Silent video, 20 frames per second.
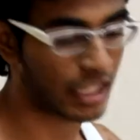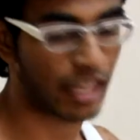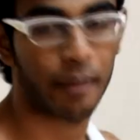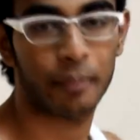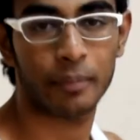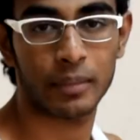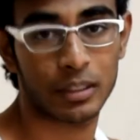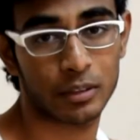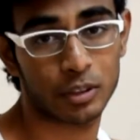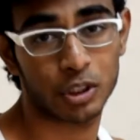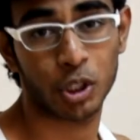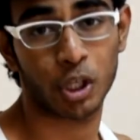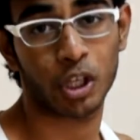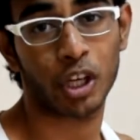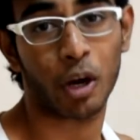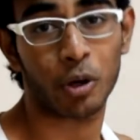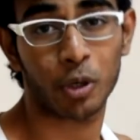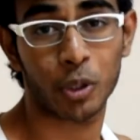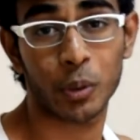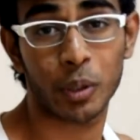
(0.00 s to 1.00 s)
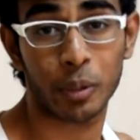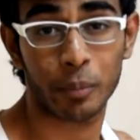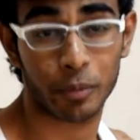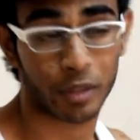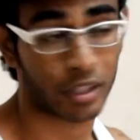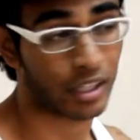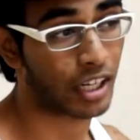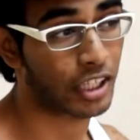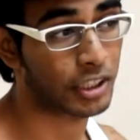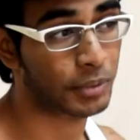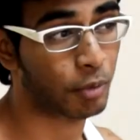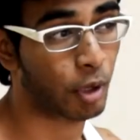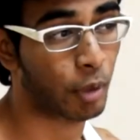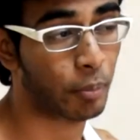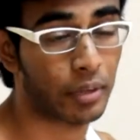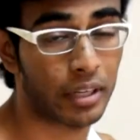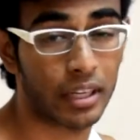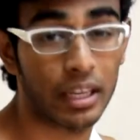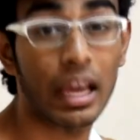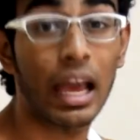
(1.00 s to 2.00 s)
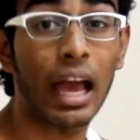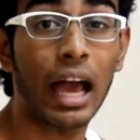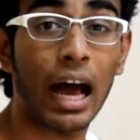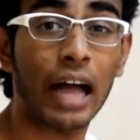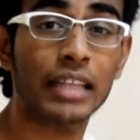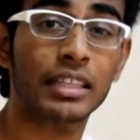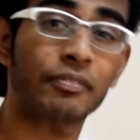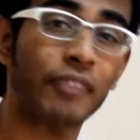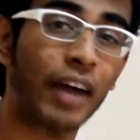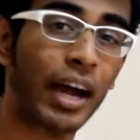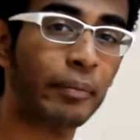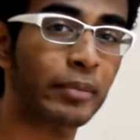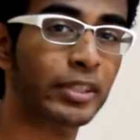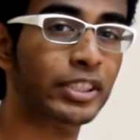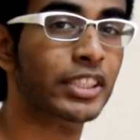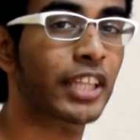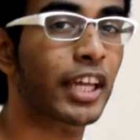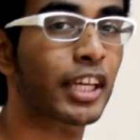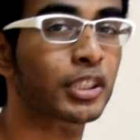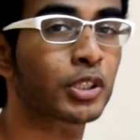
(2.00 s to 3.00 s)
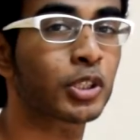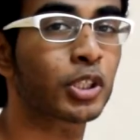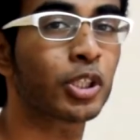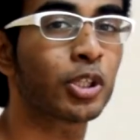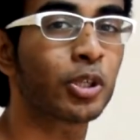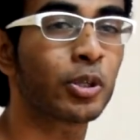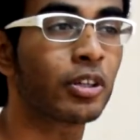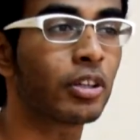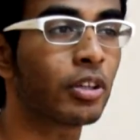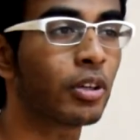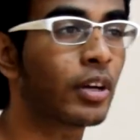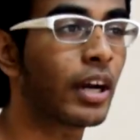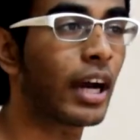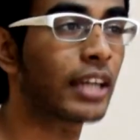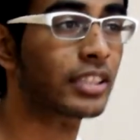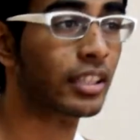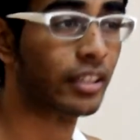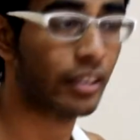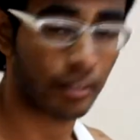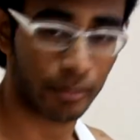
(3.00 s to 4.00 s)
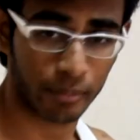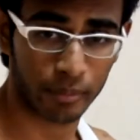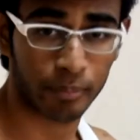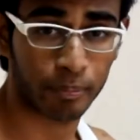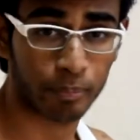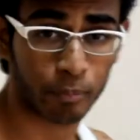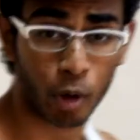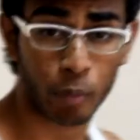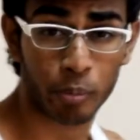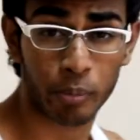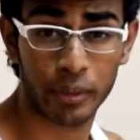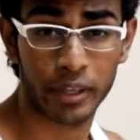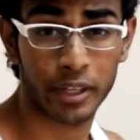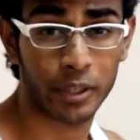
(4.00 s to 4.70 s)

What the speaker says: I'm showing you how to do a crunch properly, and the 5 mistakes you guys are properly